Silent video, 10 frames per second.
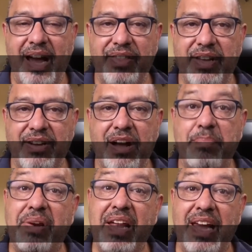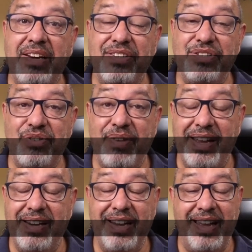uh, the Copper Canyon
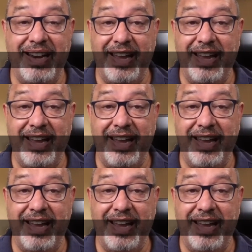train,